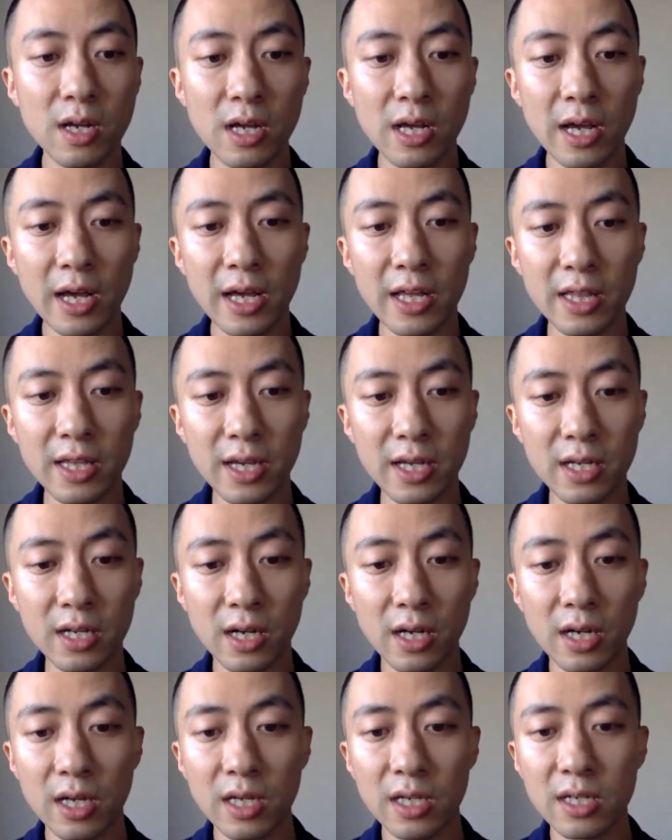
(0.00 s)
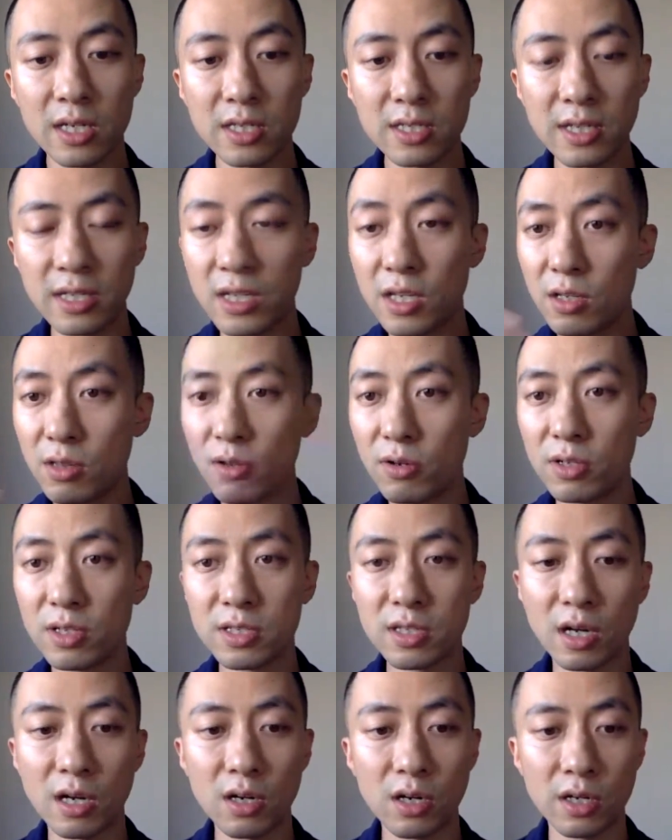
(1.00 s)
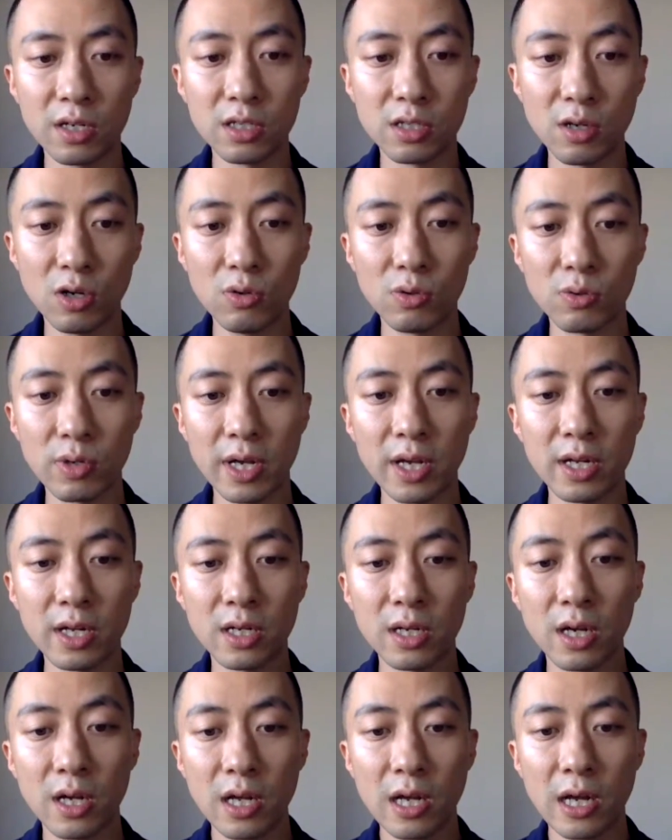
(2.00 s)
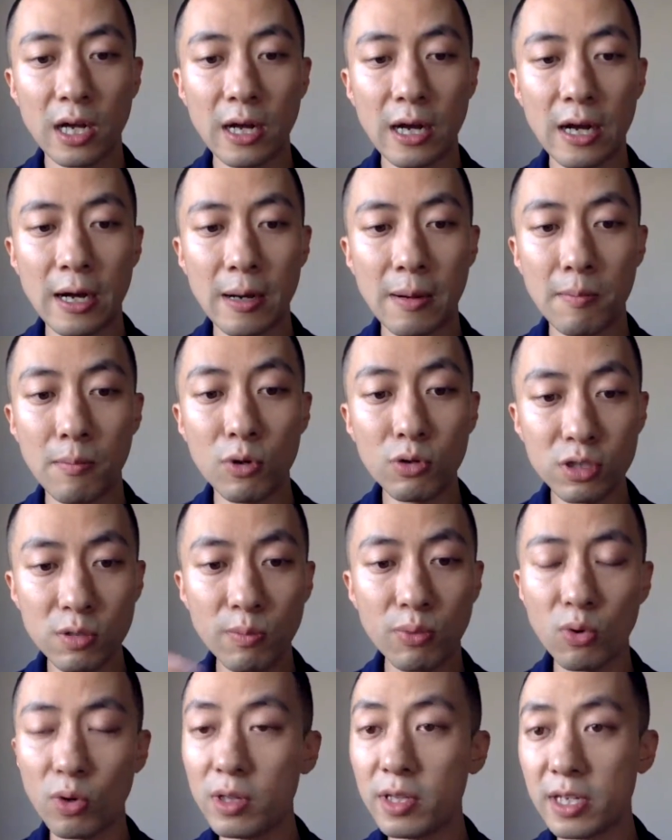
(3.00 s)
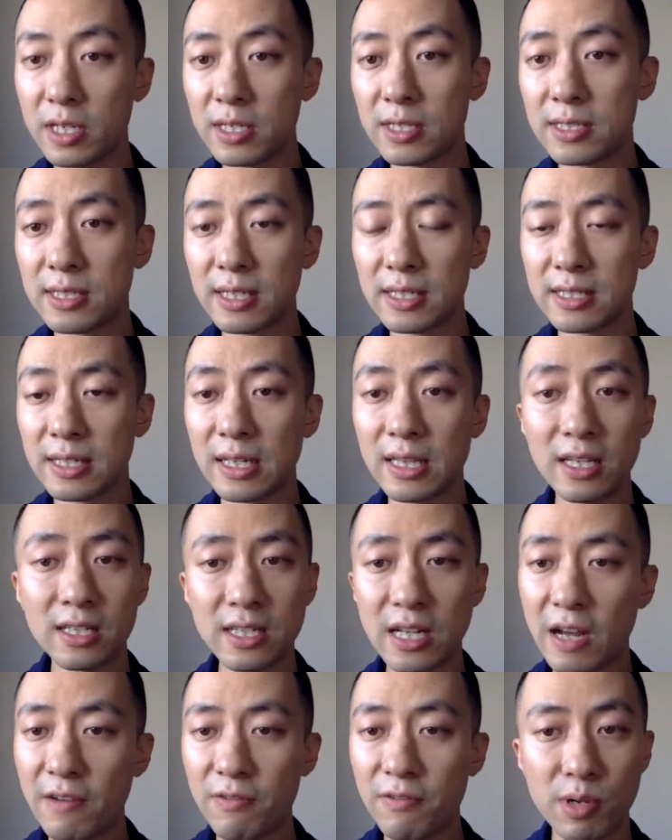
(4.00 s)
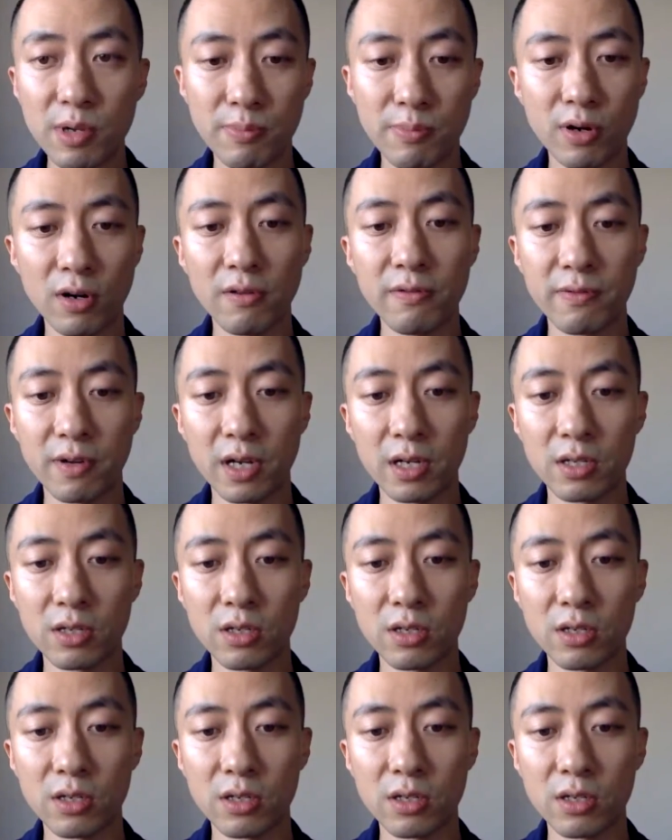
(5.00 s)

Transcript: And then he said he learned this on his own. And most importantly, he says it doesn't have to be perfect.